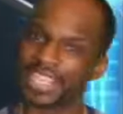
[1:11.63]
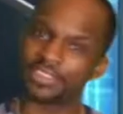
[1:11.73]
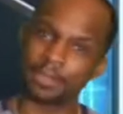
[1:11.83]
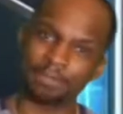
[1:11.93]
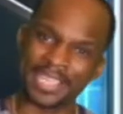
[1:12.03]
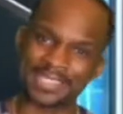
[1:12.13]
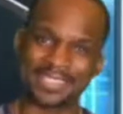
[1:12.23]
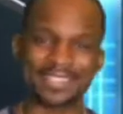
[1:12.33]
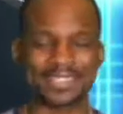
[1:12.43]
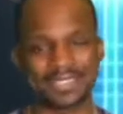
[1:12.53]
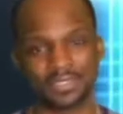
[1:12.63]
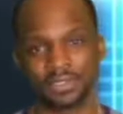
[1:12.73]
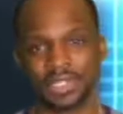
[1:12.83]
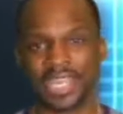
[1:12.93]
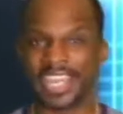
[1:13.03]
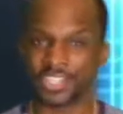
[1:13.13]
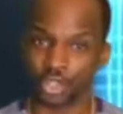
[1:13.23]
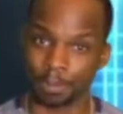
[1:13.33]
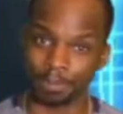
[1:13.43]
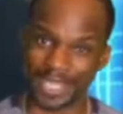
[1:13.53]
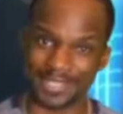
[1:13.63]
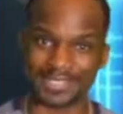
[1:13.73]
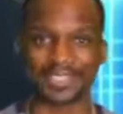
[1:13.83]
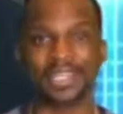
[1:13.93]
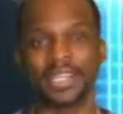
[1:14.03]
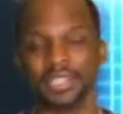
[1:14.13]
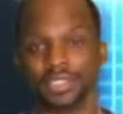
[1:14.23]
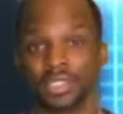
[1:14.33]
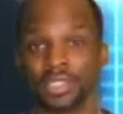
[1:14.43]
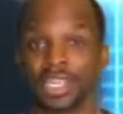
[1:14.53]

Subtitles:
look at the basics as your baseline.